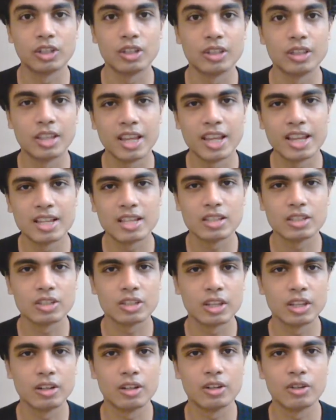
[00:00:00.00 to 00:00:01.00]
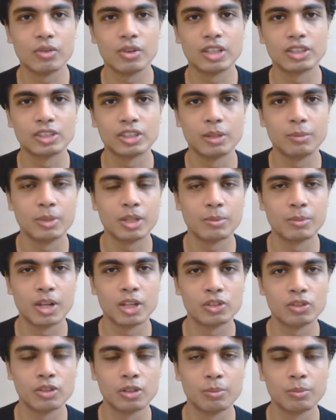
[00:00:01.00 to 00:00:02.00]
things in her dress can be
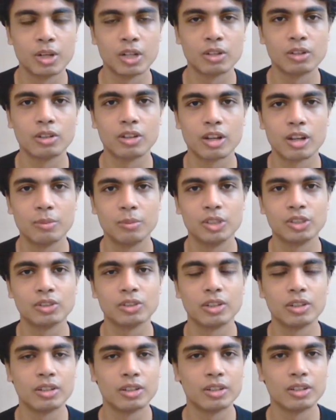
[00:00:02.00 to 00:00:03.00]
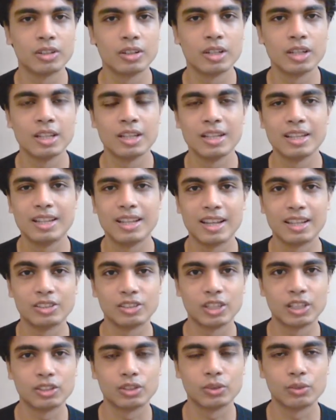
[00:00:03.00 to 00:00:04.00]
imagined in metal. There can be certain
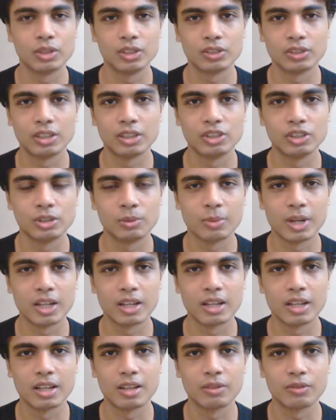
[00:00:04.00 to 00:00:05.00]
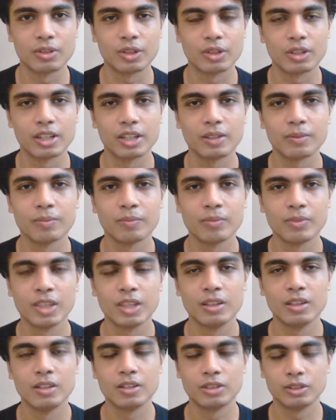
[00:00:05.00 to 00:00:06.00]
accessories that she might have, okay?
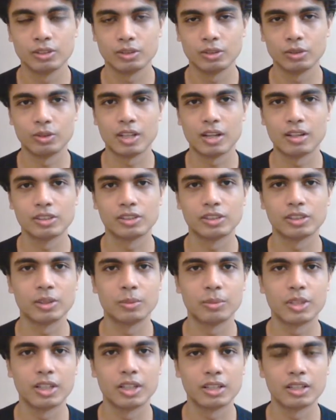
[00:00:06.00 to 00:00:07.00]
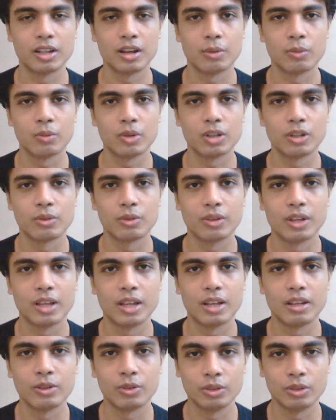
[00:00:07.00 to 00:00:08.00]
So that is something that I wanted to
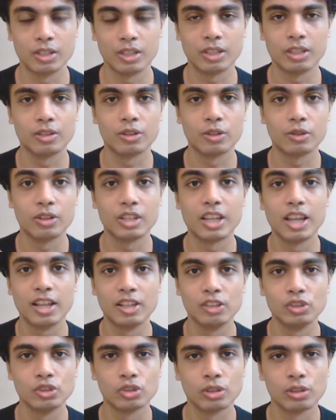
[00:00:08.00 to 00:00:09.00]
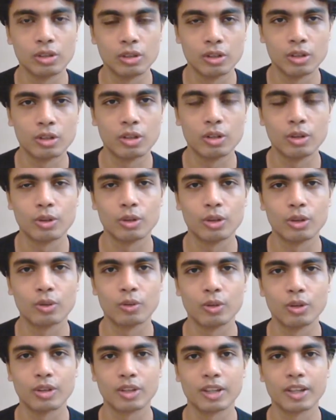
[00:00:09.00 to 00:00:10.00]
add to the angel logo,
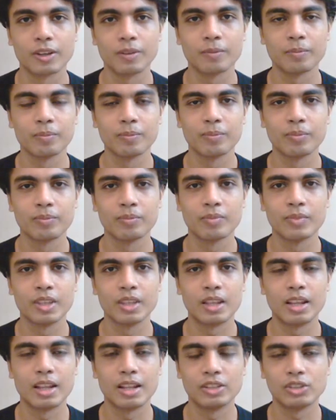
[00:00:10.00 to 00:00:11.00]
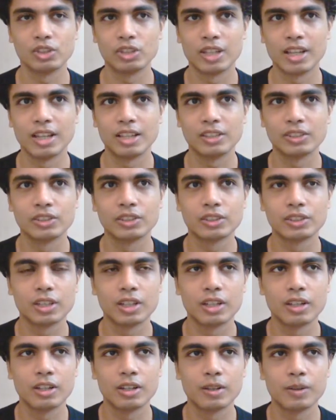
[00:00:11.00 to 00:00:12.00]
okay? And she has
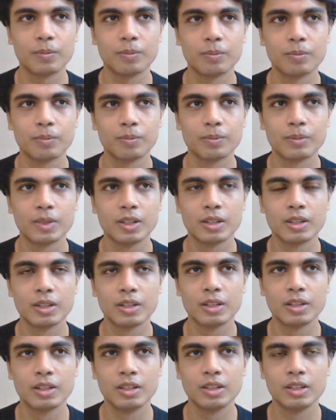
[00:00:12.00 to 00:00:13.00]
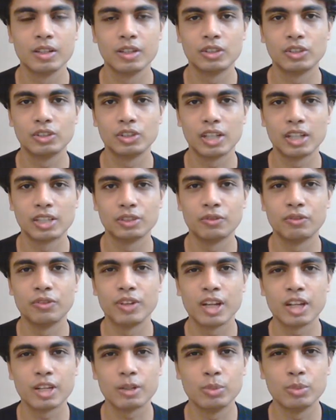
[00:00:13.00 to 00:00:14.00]
a
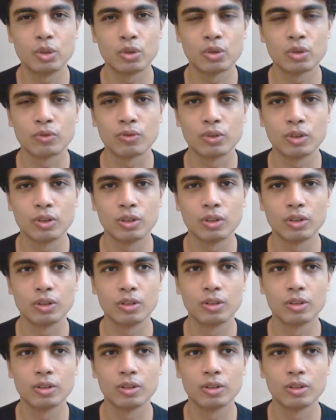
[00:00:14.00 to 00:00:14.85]
very beautiful